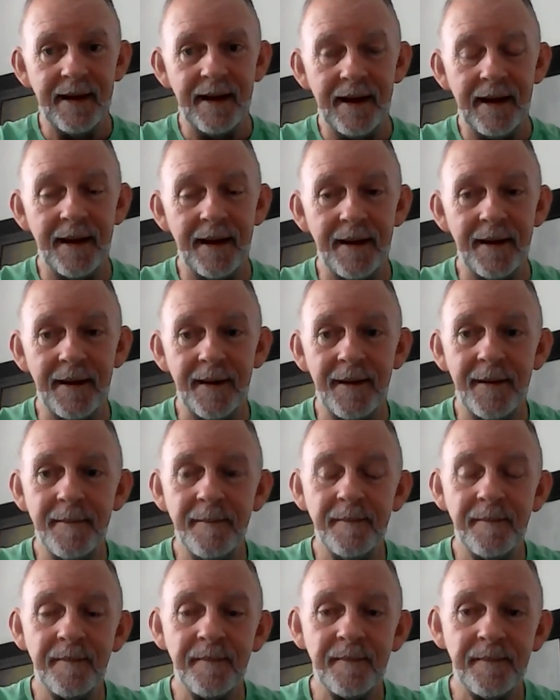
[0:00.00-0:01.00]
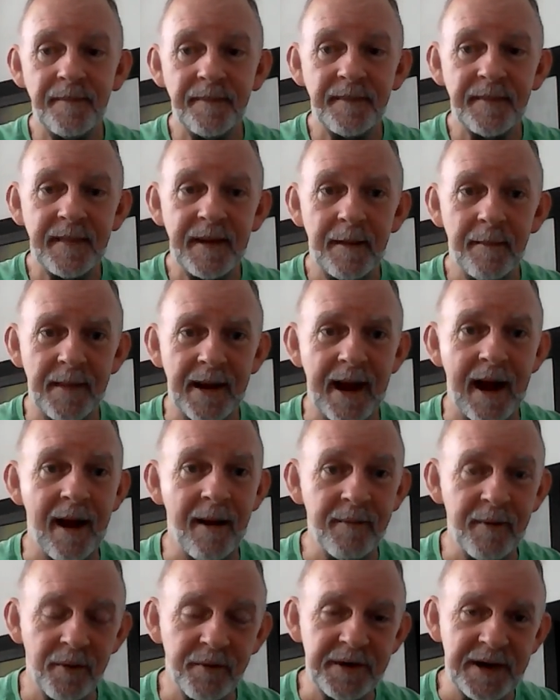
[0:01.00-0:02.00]
But
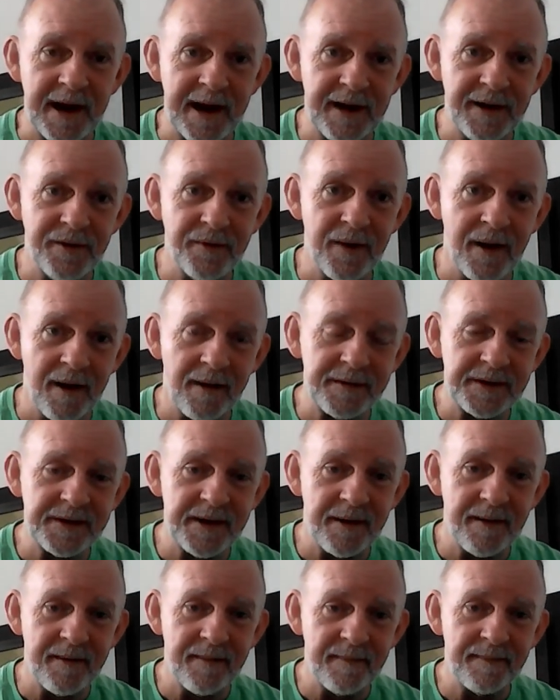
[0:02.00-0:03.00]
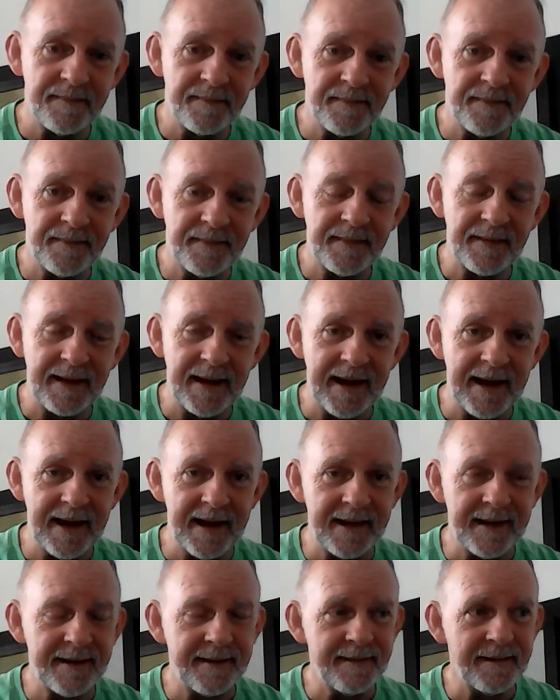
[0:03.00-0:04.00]
I'm going to tell you something.
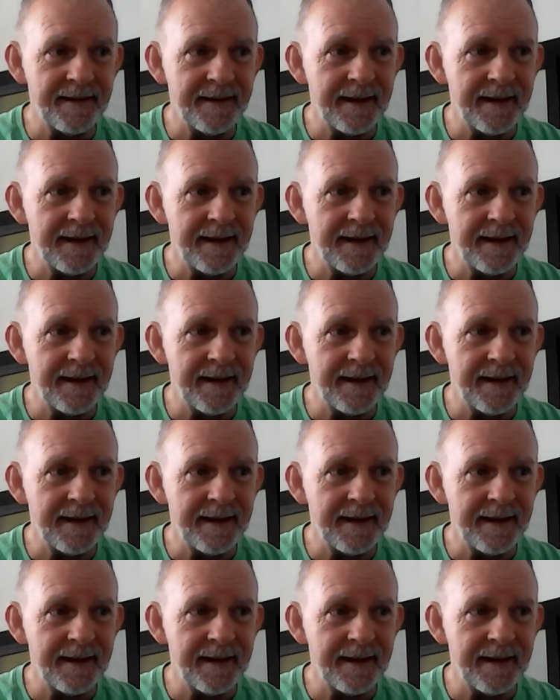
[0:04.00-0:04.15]
Yeah.